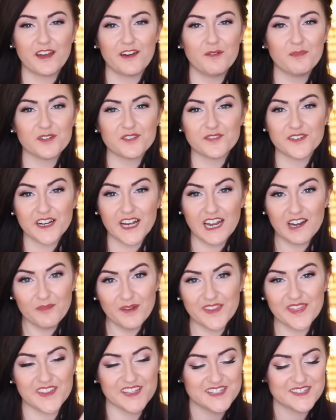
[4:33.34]
I almost forgot
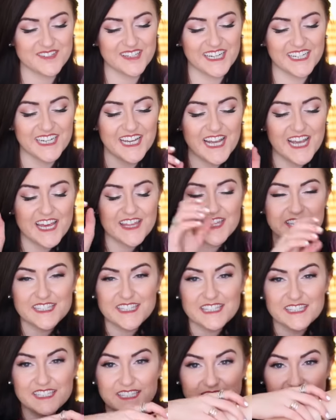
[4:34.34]
about this one. This
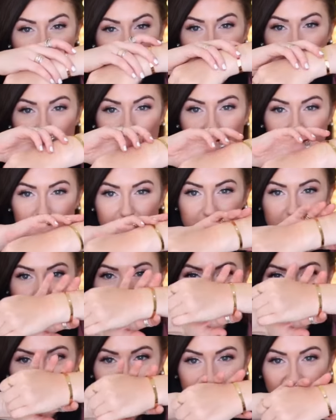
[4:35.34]
is this cuff.
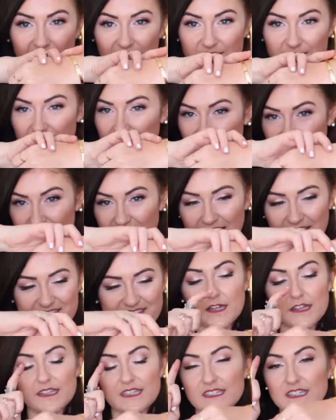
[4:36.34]
Back to fashion, I
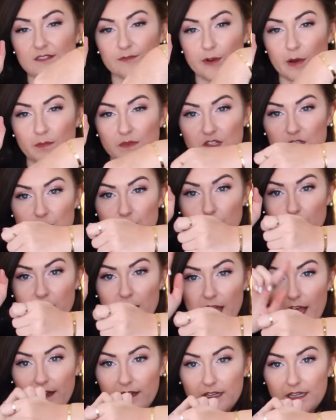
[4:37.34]
guess. This is from the
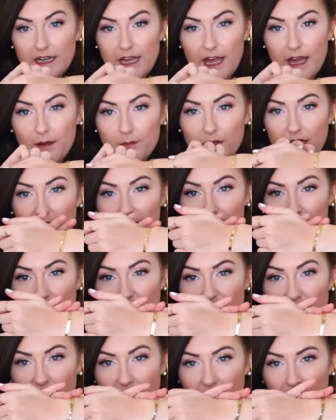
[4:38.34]
store Elle & Emm.
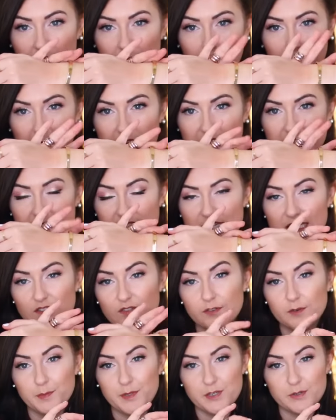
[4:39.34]
Jen makes these
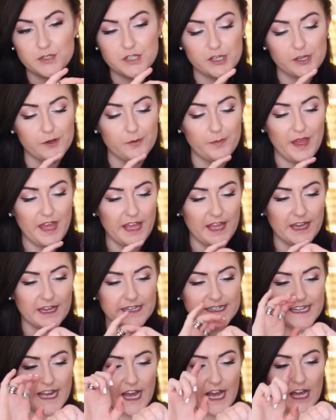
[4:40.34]
from YouTube,
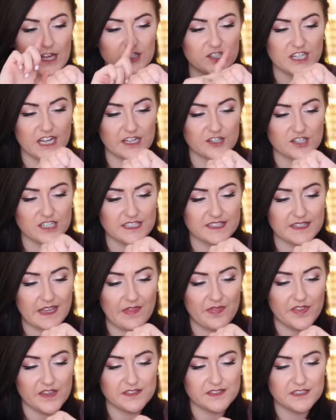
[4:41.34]
and she actually
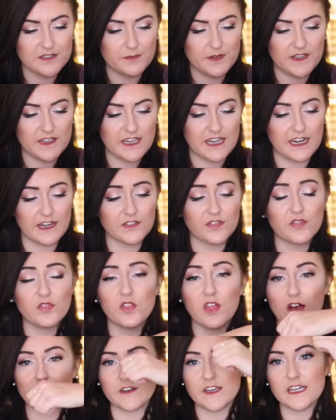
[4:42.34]
sent this to me, and I
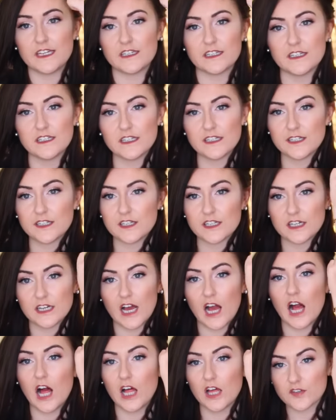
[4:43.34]
love it
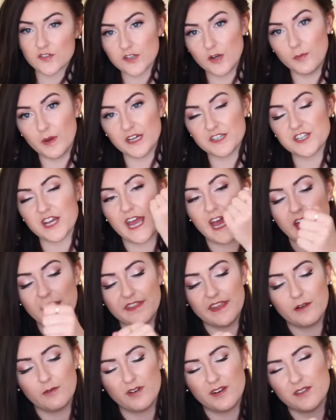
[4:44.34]
so much. I had
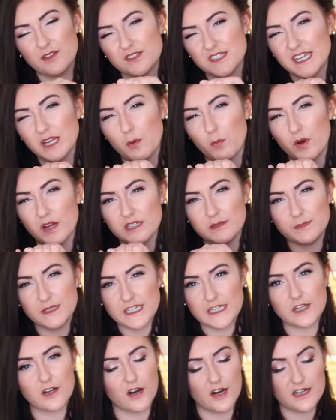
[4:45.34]
like one of those like
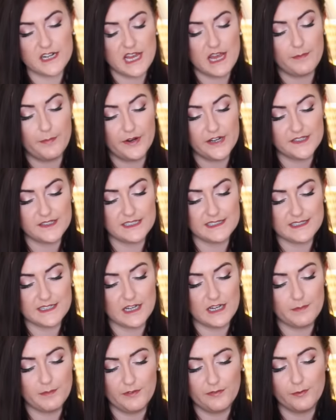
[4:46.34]
wannabe Cartier bracelets
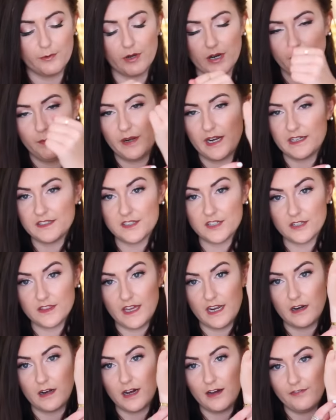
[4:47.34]
on before, but I took
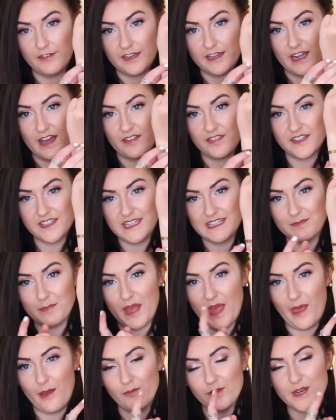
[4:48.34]
that off and now this is
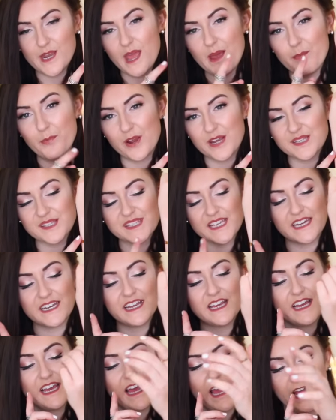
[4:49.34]
my everyday bracelet.
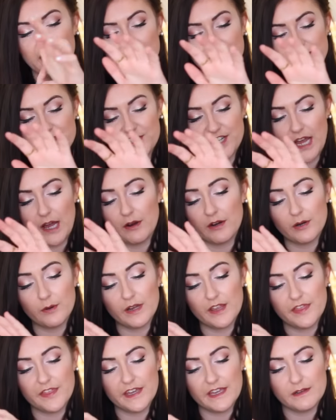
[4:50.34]
I shower
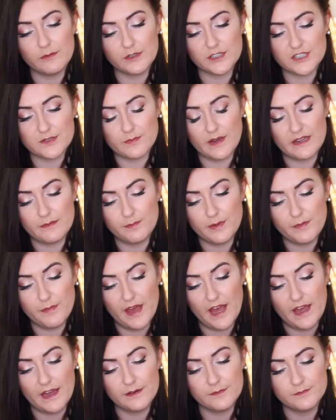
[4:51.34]
with it, which might be
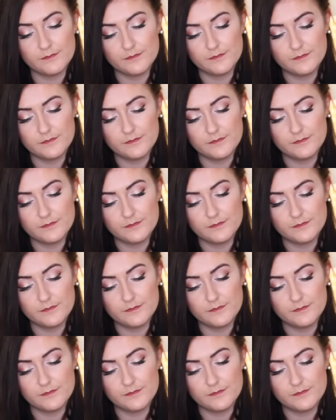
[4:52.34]
bad.